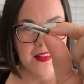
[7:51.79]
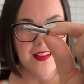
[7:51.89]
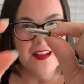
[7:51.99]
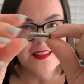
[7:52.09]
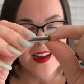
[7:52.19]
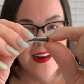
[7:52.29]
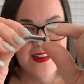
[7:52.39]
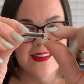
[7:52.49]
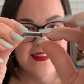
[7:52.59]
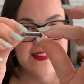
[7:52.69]
Look how tiny
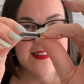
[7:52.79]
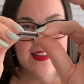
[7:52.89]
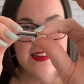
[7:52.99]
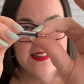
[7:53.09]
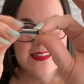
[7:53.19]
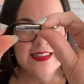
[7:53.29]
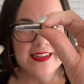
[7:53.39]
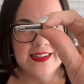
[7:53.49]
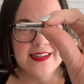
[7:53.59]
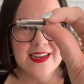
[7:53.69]
it is. It's like
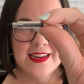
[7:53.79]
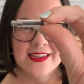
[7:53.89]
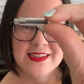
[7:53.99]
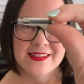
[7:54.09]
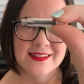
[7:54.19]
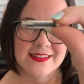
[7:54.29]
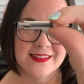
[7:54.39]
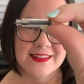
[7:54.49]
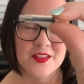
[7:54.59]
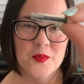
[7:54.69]
teeny tiny
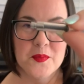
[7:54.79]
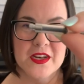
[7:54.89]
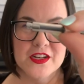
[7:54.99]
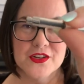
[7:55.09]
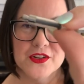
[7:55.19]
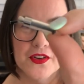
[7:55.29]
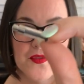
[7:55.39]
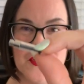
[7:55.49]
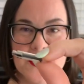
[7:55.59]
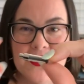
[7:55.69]
little miniature
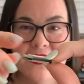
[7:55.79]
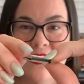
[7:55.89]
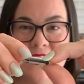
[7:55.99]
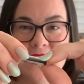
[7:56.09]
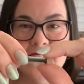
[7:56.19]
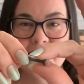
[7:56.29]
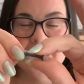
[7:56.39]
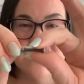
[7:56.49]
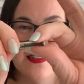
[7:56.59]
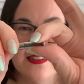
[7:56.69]
converter,
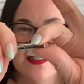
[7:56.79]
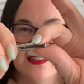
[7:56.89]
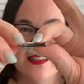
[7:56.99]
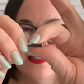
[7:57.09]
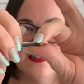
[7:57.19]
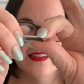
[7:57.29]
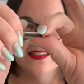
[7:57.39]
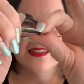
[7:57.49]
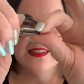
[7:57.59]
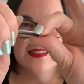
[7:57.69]
and it
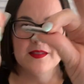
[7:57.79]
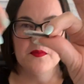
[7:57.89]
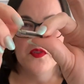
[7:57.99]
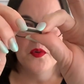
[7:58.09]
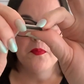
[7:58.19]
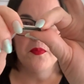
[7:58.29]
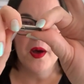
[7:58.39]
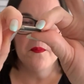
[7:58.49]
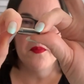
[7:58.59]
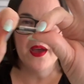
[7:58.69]
just, it's a little
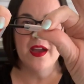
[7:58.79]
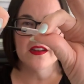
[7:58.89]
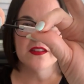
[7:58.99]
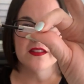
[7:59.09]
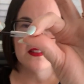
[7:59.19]
pump action,